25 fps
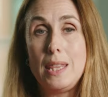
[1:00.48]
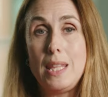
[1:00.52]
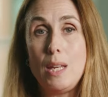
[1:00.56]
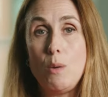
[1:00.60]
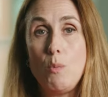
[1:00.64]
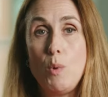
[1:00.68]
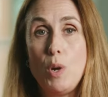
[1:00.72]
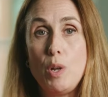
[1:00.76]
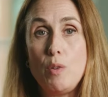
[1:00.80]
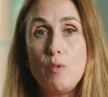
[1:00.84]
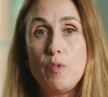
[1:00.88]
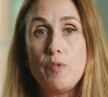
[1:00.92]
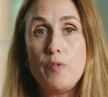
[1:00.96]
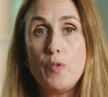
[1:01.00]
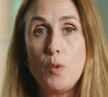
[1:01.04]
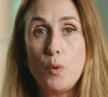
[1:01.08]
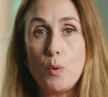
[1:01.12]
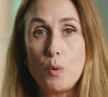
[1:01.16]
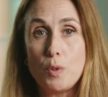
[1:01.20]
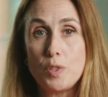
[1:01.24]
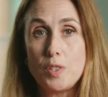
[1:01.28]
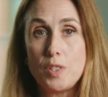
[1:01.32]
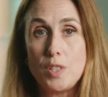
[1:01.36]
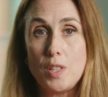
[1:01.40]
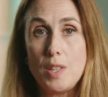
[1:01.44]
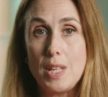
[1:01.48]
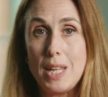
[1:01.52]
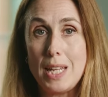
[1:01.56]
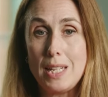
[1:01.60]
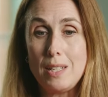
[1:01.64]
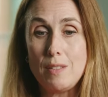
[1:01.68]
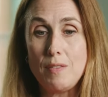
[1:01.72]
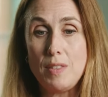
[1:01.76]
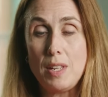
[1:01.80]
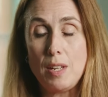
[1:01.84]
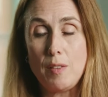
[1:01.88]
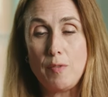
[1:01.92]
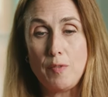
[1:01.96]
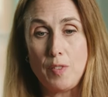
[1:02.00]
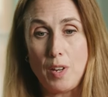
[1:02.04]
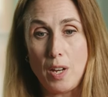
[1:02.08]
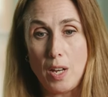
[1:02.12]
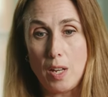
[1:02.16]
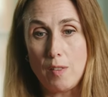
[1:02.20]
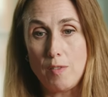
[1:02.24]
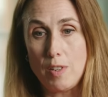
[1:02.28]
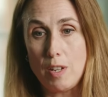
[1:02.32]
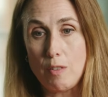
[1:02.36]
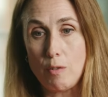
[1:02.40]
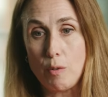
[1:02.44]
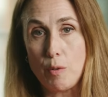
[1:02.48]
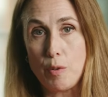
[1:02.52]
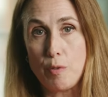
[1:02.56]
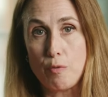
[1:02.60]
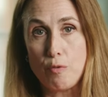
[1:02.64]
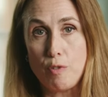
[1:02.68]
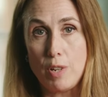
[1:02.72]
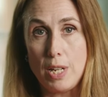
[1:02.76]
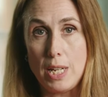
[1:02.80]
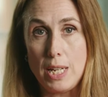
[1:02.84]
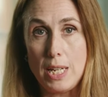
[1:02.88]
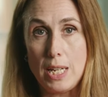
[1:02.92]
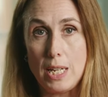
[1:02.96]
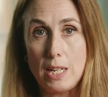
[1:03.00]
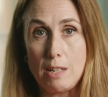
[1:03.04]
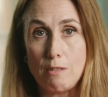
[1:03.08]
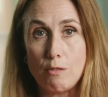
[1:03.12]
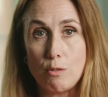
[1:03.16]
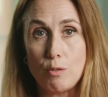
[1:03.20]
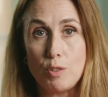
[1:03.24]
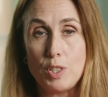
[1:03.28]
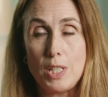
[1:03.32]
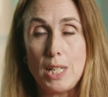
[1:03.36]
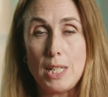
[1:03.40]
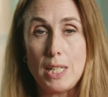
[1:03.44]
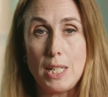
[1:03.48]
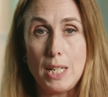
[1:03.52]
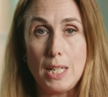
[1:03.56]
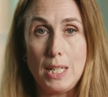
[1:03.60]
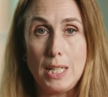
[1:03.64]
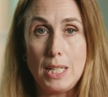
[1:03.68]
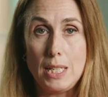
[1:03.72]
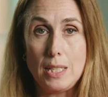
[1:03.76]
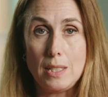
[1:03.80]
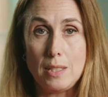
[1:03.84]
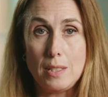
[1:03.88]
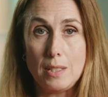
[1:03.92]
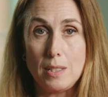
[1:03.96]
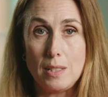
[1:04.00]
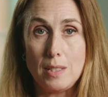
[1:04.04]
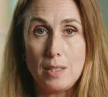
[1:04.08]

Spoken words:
they weren't forced at the end of their 5-year or 3-year or 10-year lease to